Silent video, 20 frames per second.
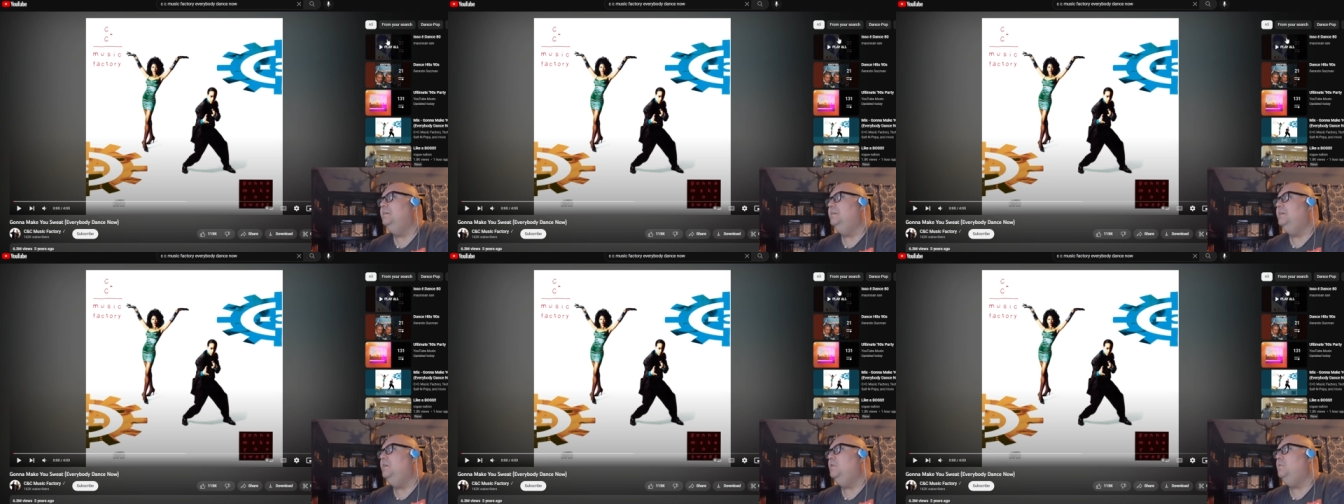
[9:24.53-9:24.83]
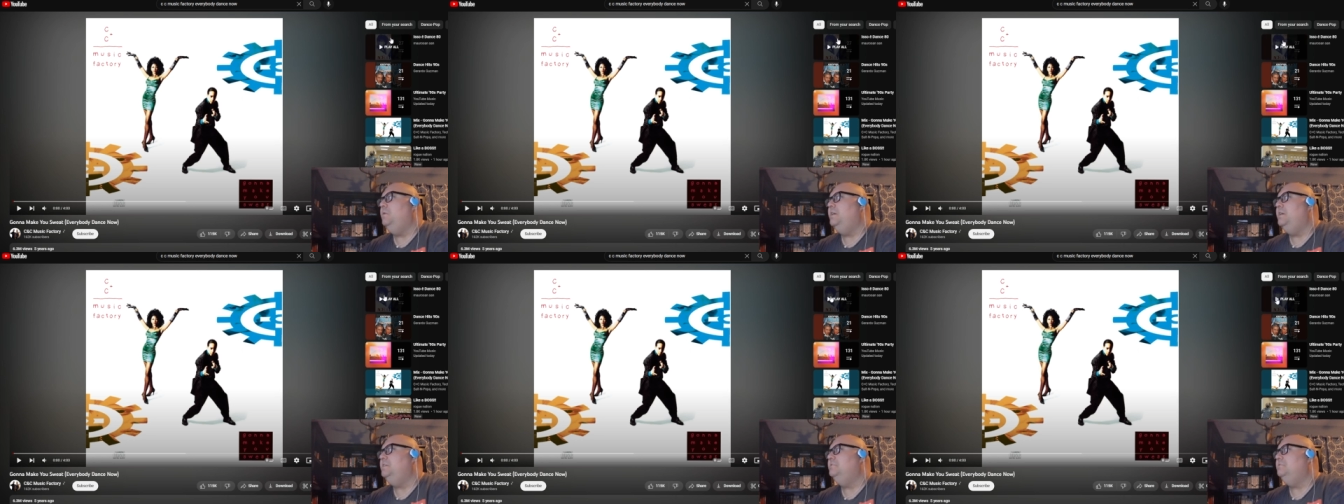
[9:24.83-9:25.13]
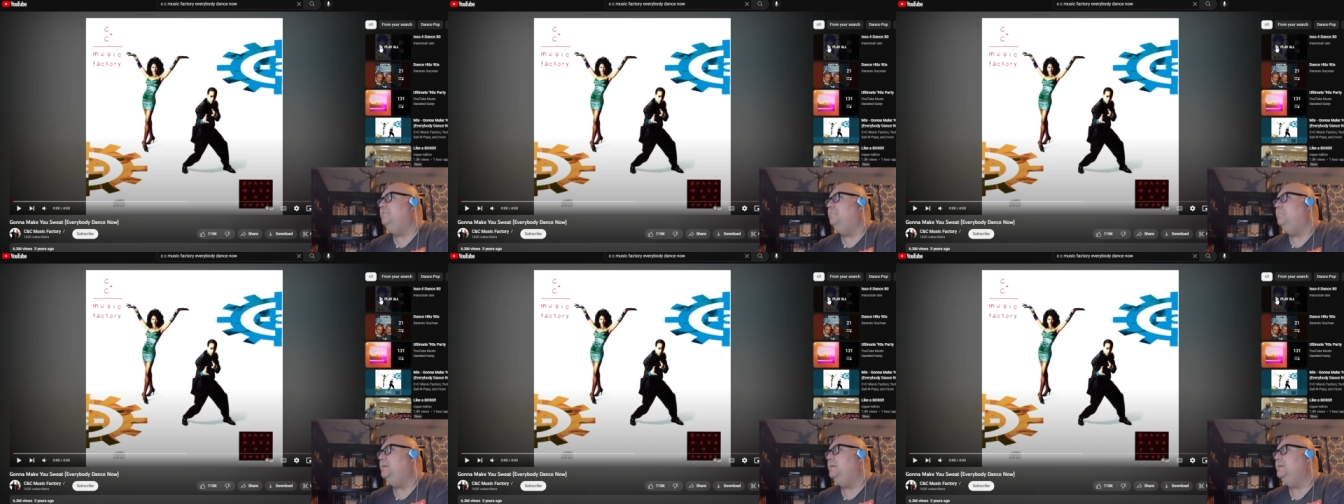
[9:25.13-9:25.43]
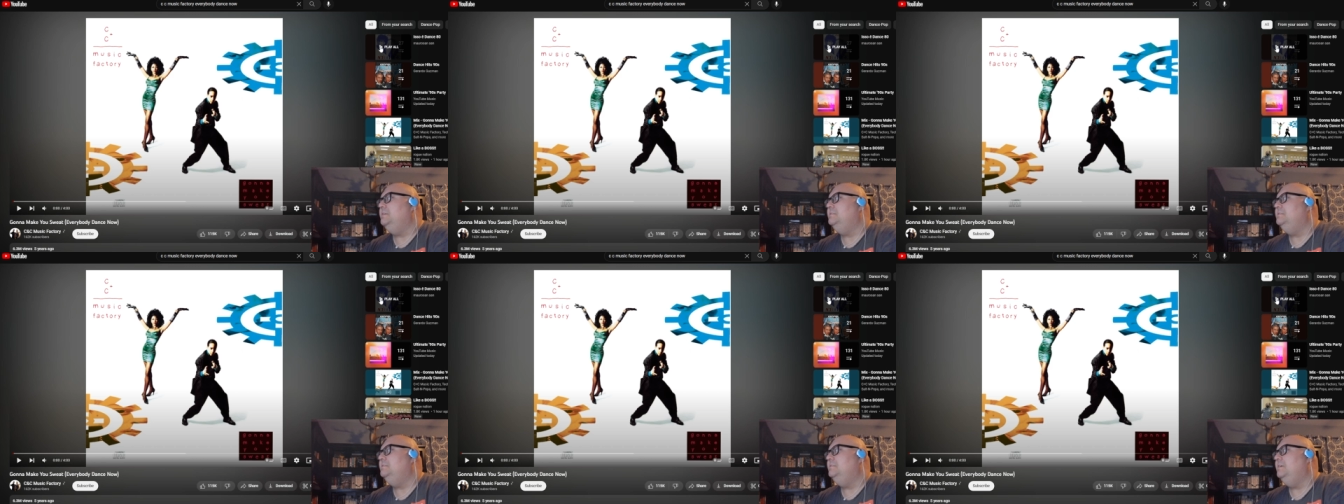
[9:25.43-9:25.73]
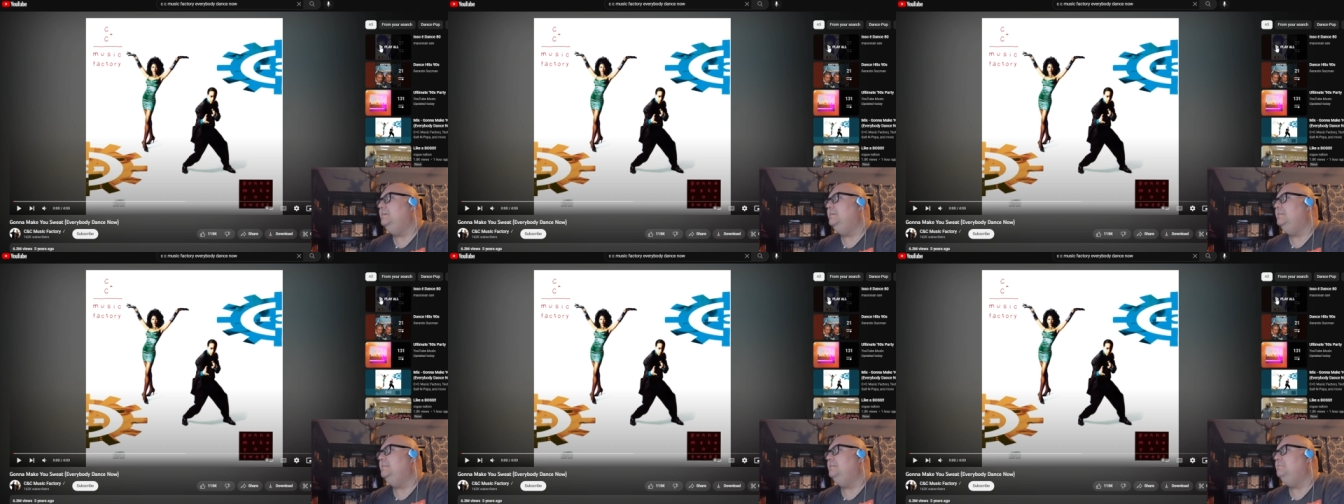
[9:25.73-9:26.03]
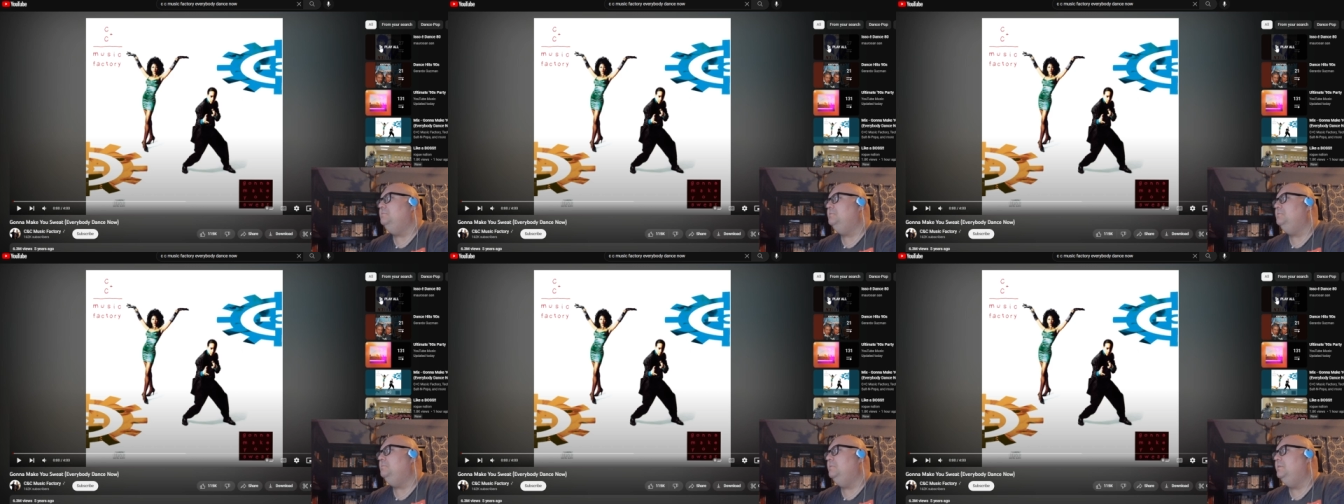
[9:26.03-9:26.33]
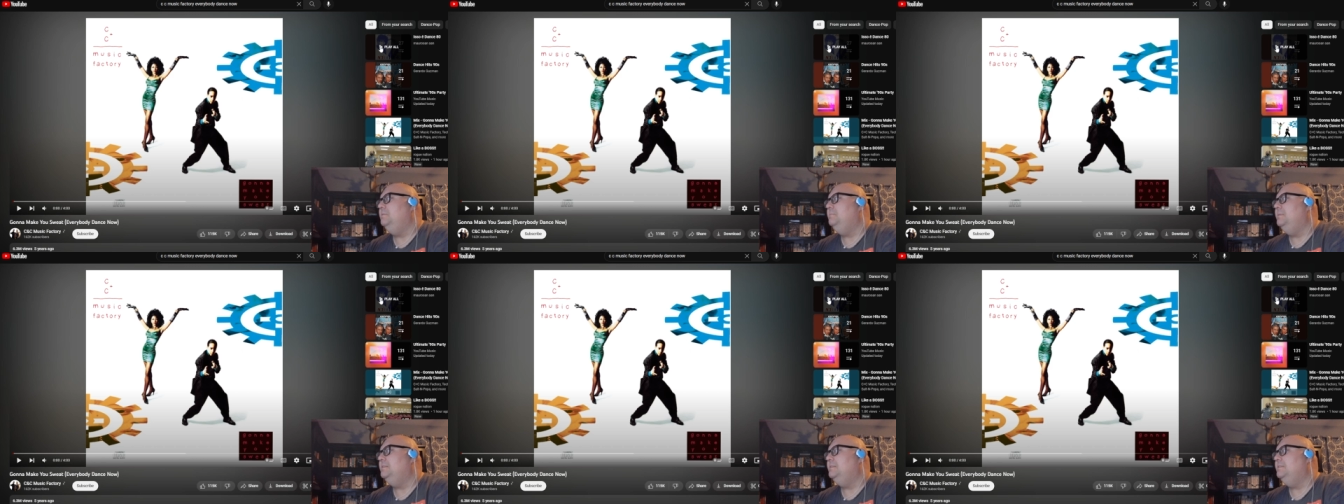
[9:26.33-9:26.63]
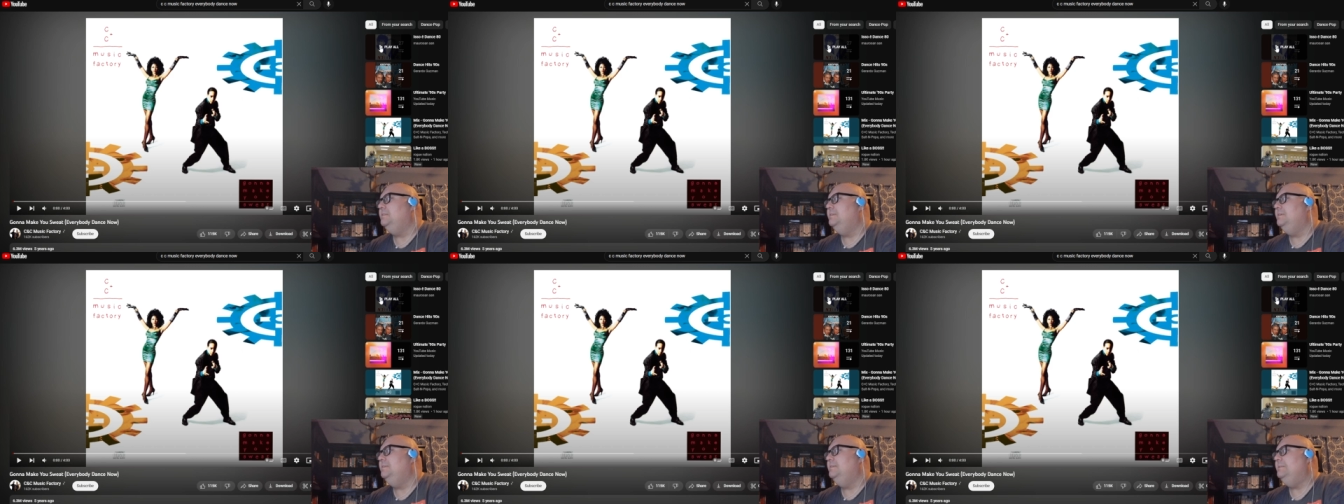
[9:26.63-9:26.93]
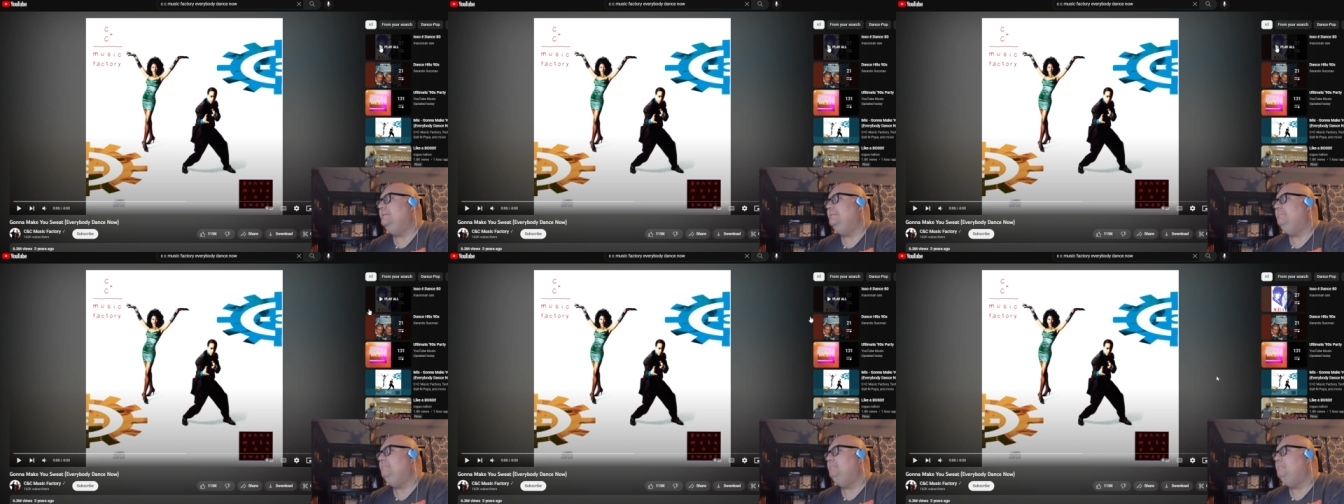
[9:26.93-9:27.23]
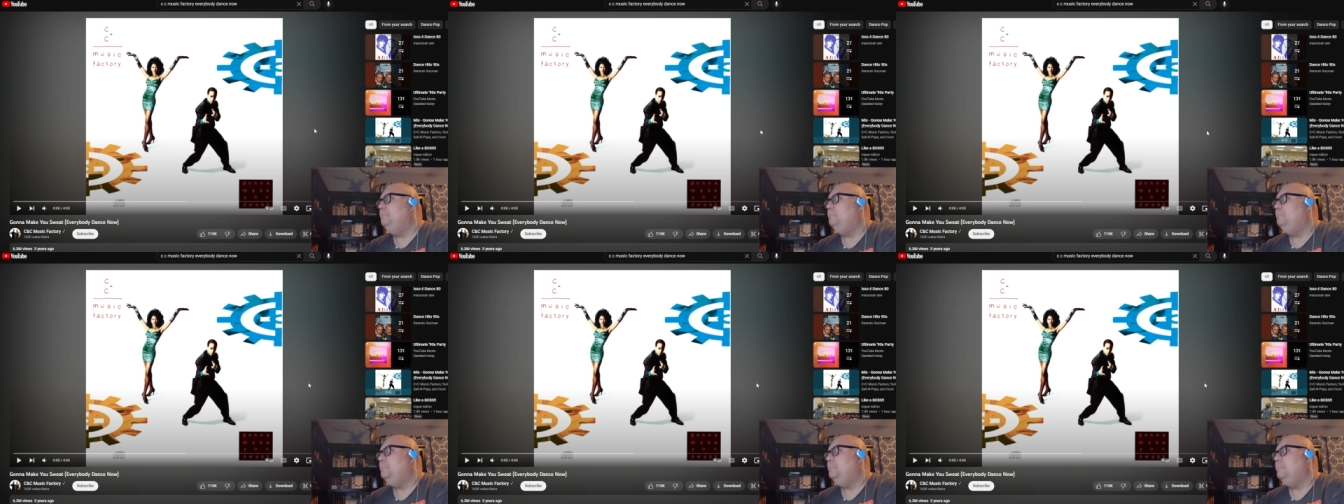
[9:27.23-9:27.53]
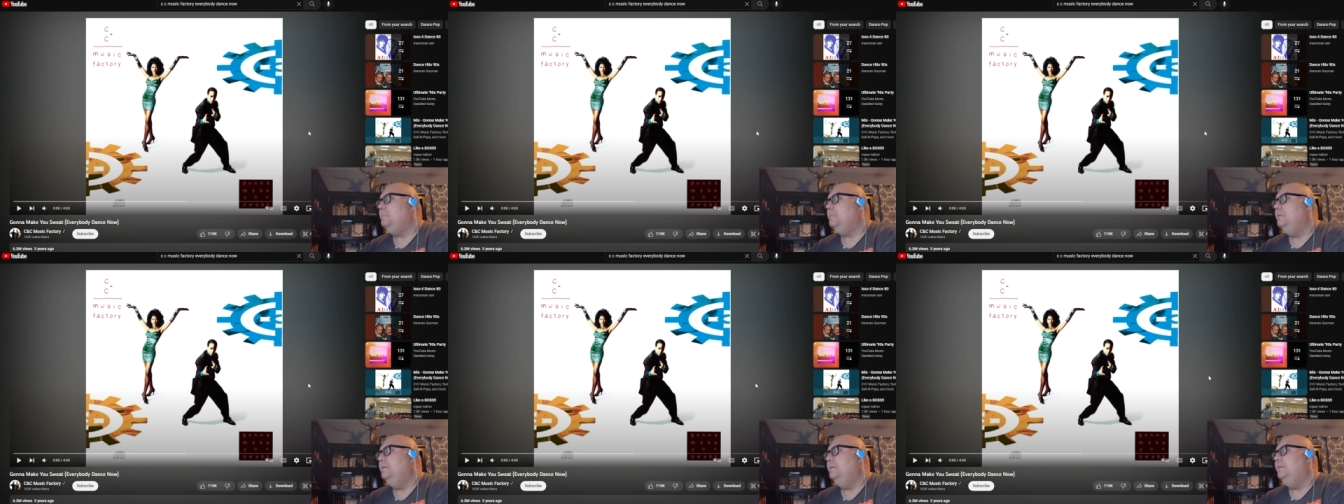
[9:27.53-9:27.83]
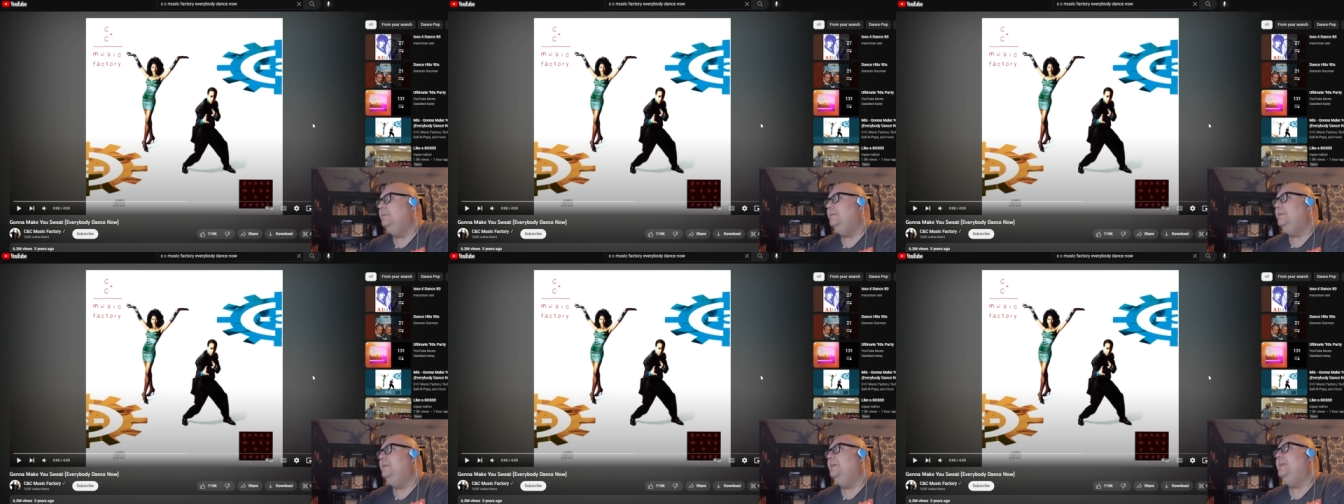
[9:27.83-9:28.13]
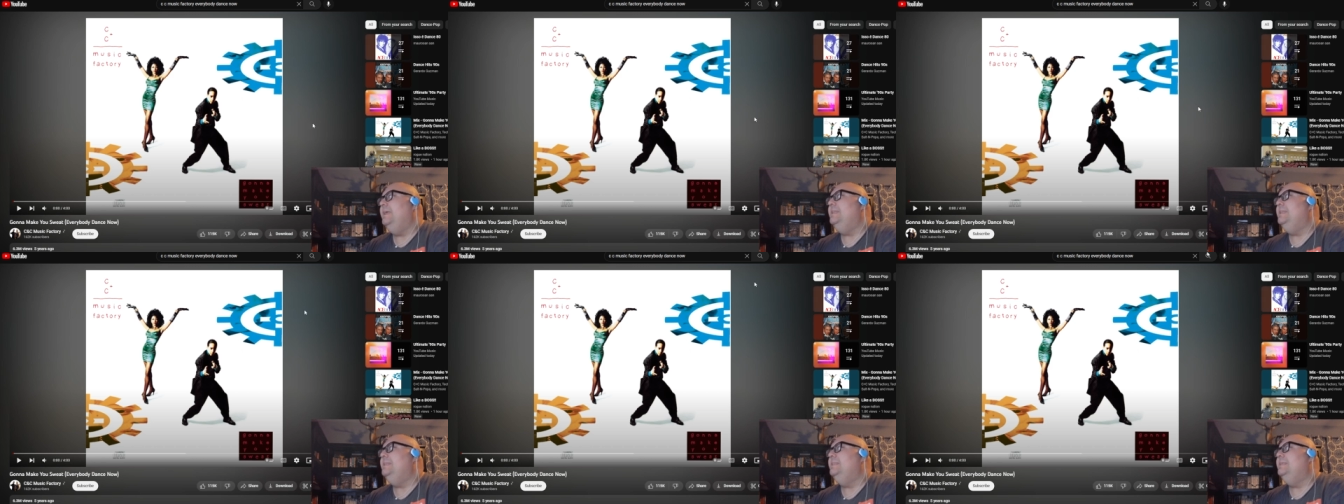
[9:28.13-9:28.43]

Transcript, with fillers: Oh, Ace of Base. Yeah, that was around back then. And